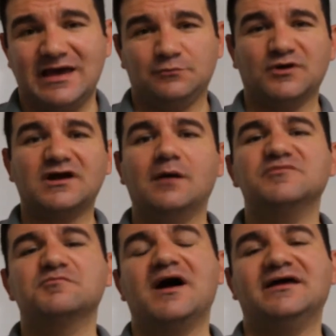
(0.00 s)
And what
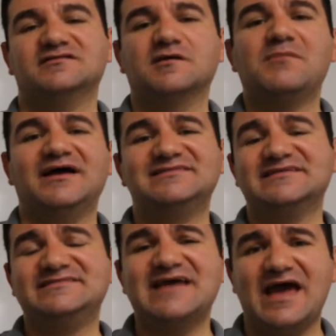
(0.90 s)
comes to mind
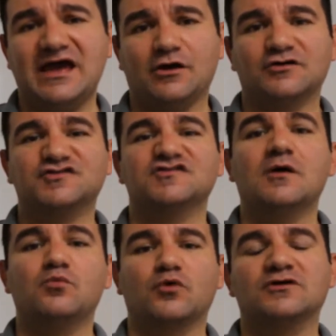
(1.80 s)
today are
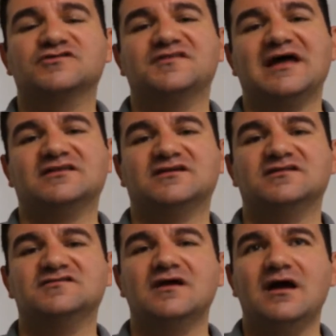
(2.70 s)
some words that
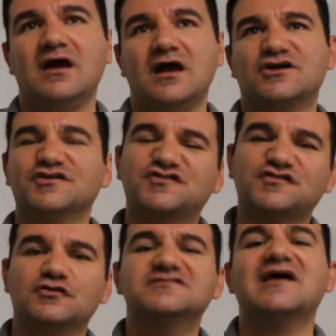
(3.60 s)

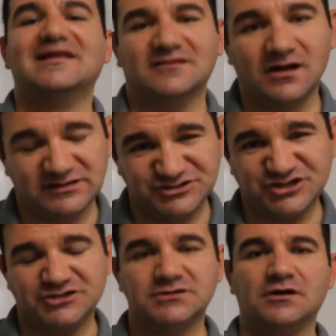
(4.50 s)
concern
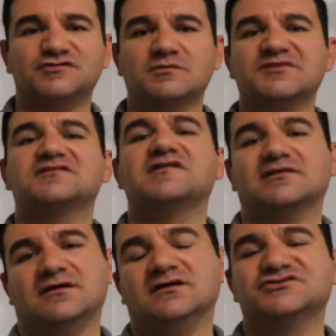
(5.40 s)
technology. You know, some of the
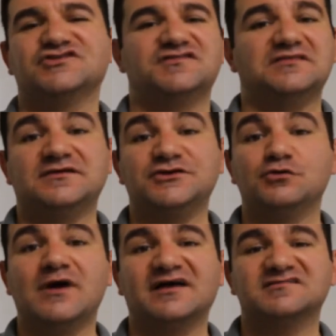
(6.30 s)
technologies that the
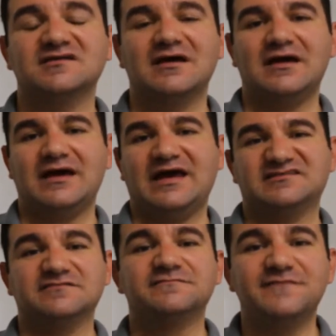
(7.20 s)
US
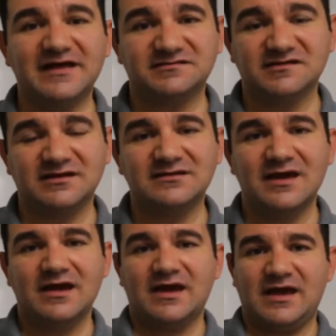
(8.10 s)
has
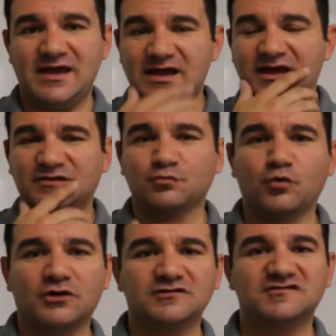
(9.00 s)
invented, and
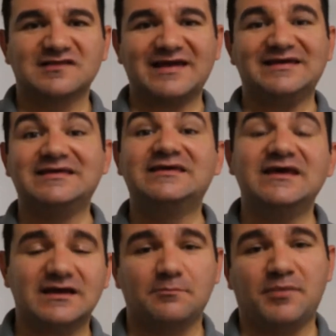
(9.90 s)
words like
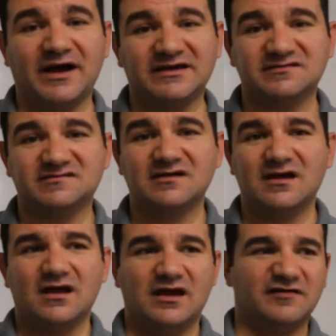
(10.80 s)
gigabyte
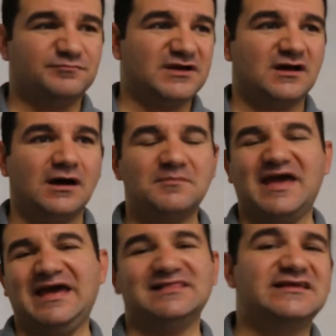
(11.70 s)
have become
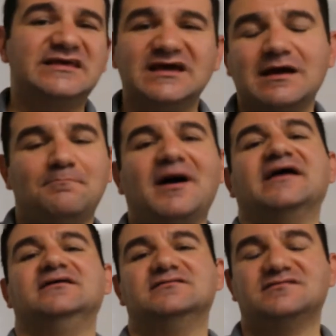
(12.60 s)
el
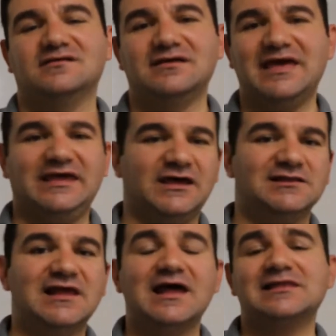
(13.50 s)
gigabyte,
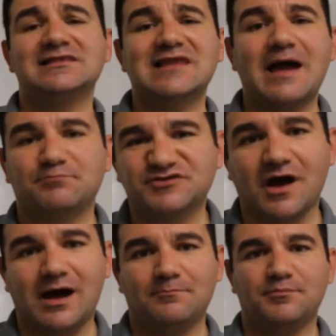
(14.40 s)
el
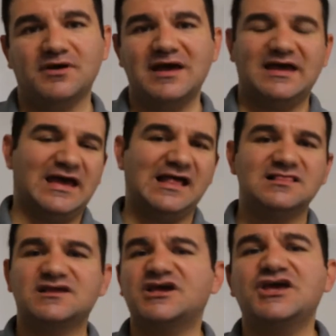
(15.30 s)
laptop,
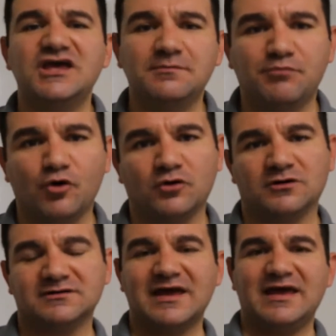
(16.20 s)
el
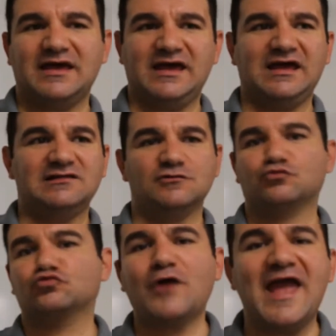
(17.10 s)
keyboard, el
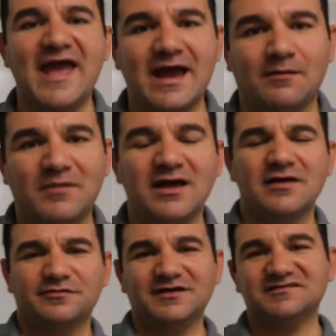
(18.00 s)
RAM,
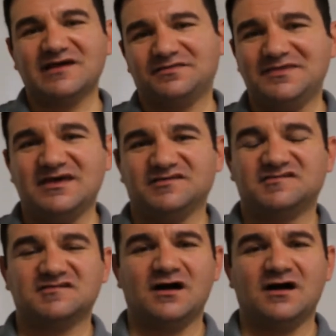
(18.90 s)
things like this.